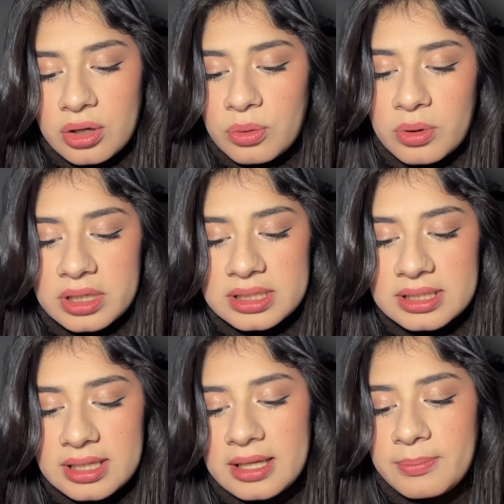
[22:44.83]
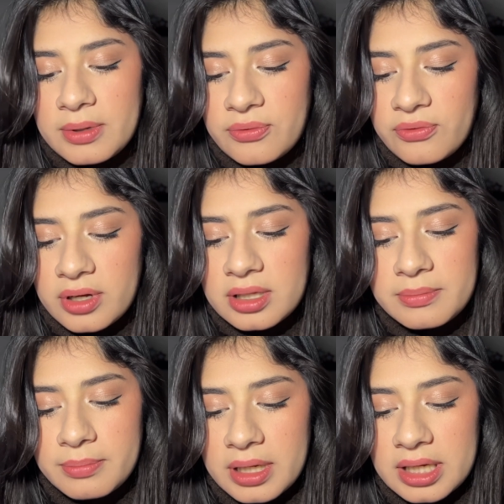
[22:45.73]
One slip and
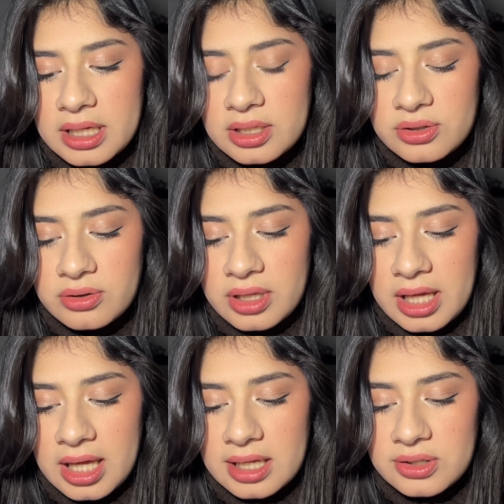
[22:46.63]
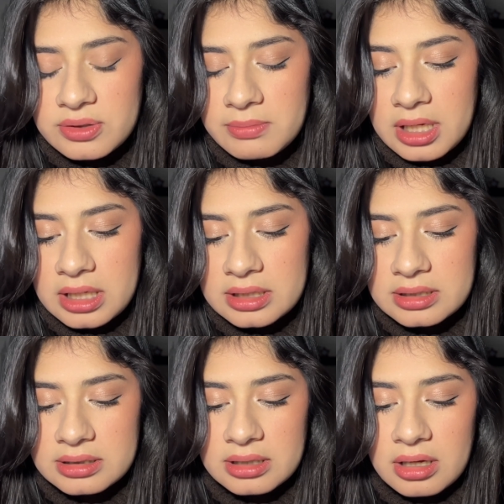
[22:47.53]
falling back into the hedge
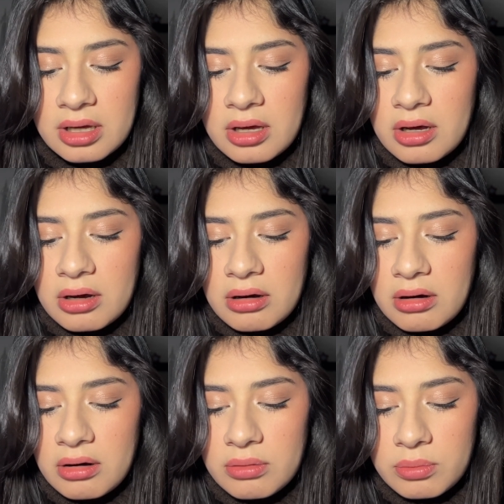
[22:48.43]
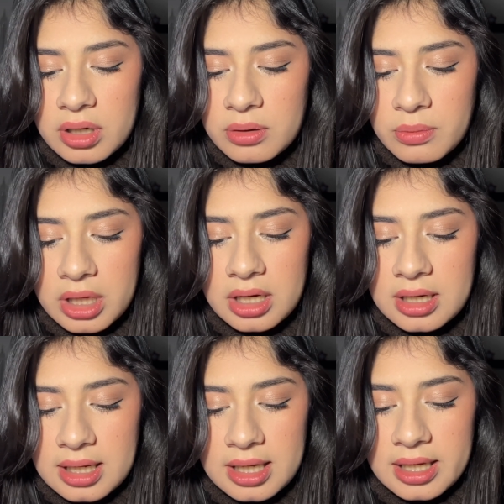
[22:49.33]
maze. Oh, what a way to
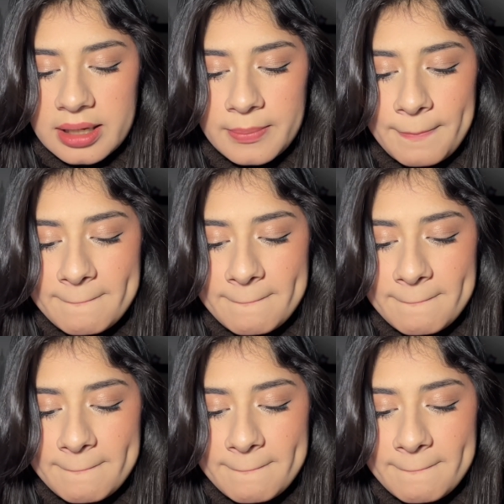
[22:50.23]
die.